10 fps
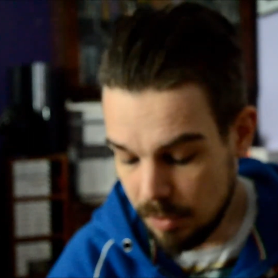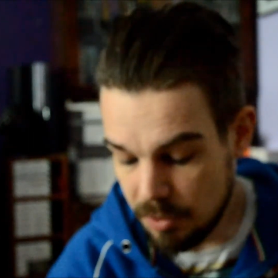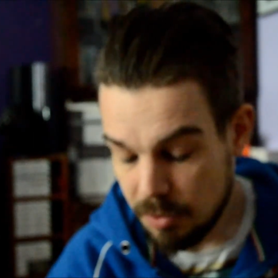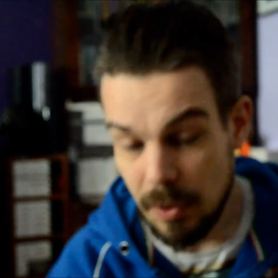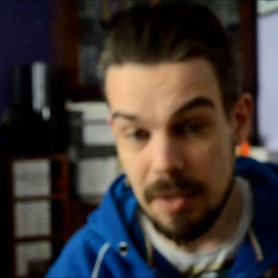
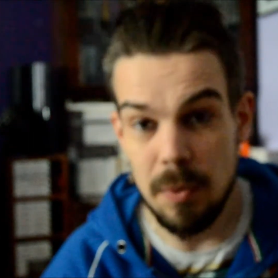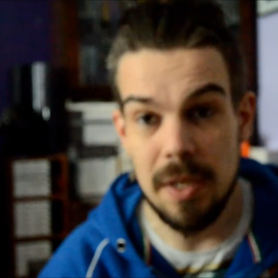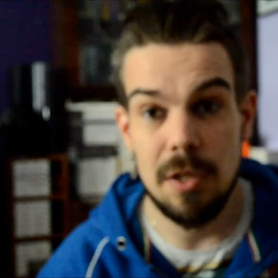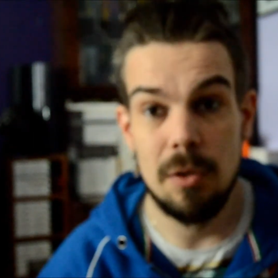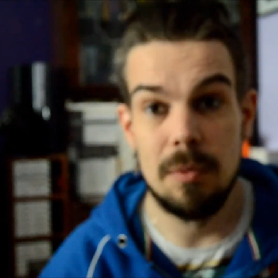It's a great
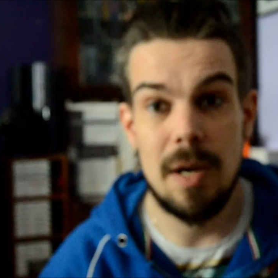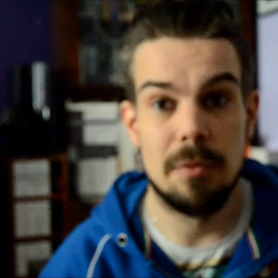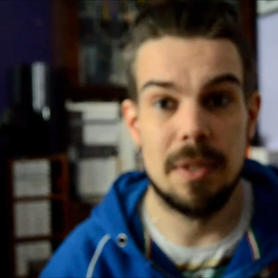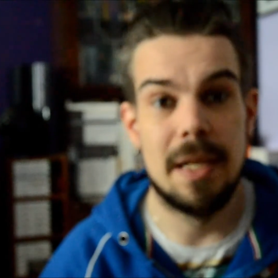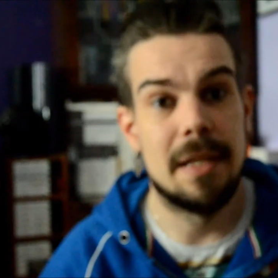way to go
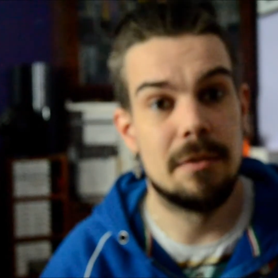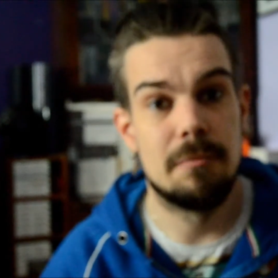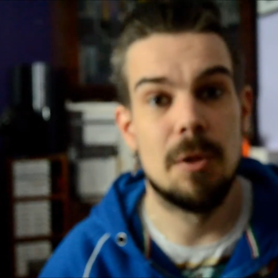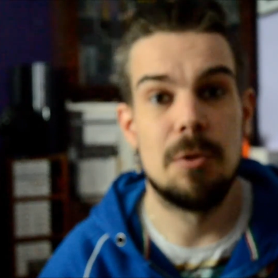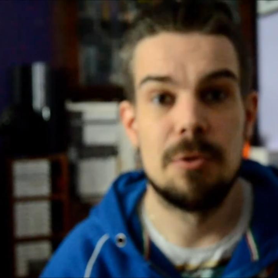around again
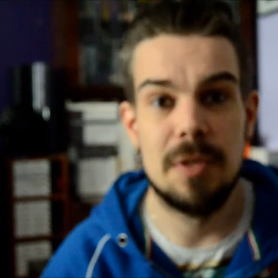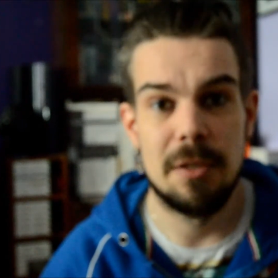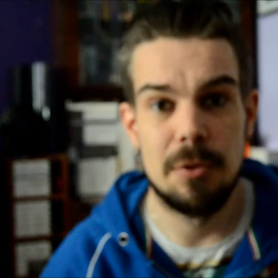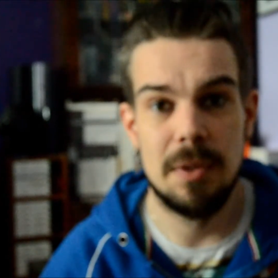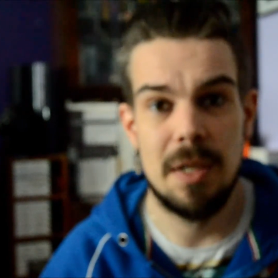those
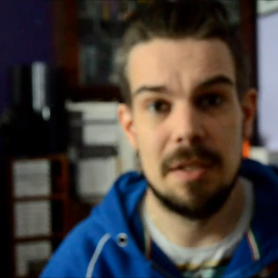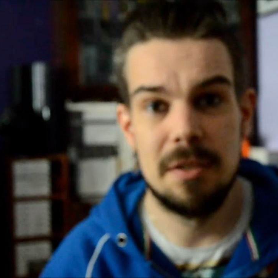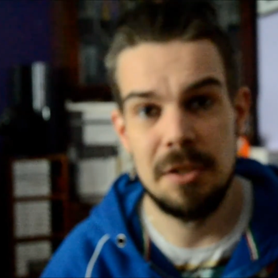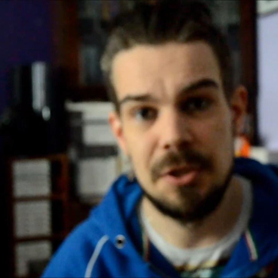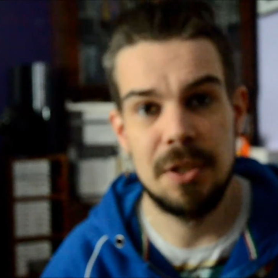naturalized
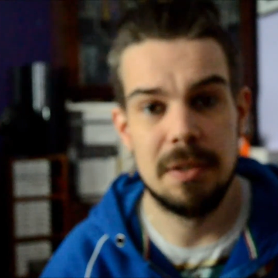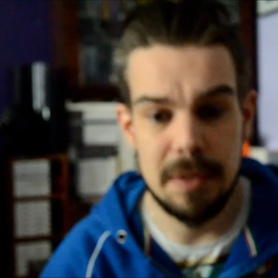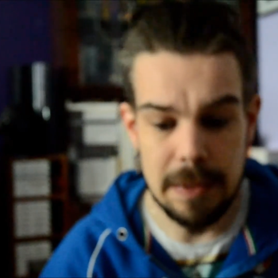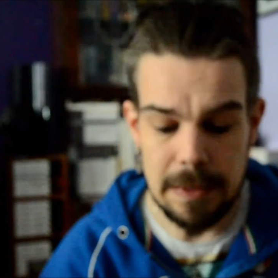decisions.